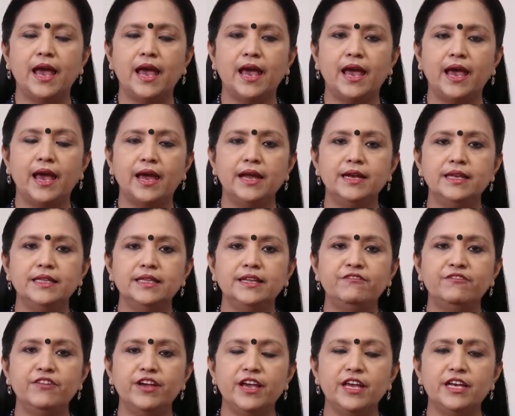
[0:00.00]
and
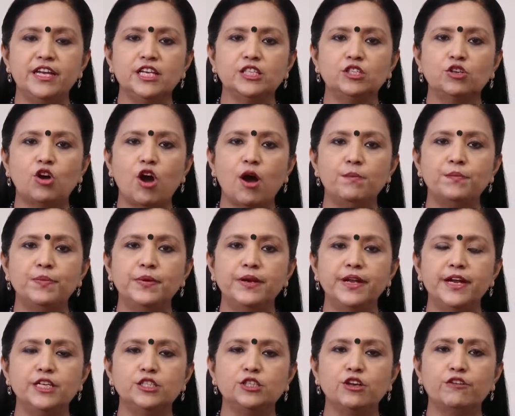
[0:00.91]
the various
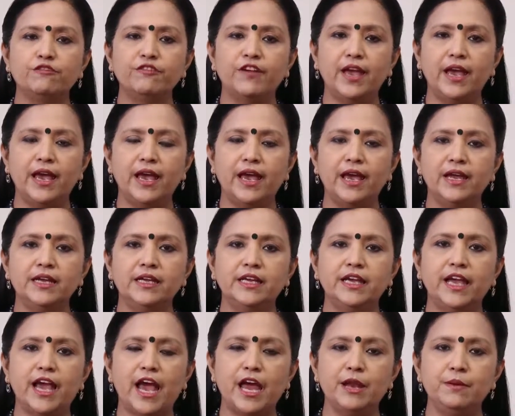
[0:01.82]
components of air
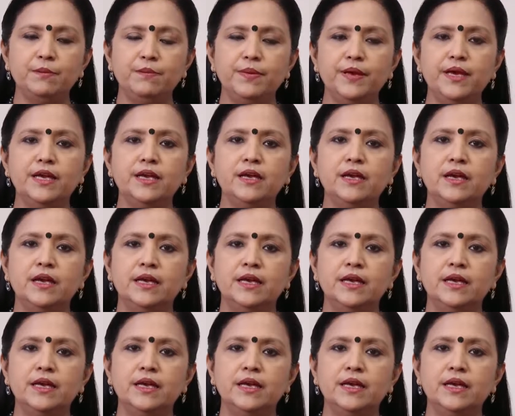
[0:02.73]
can be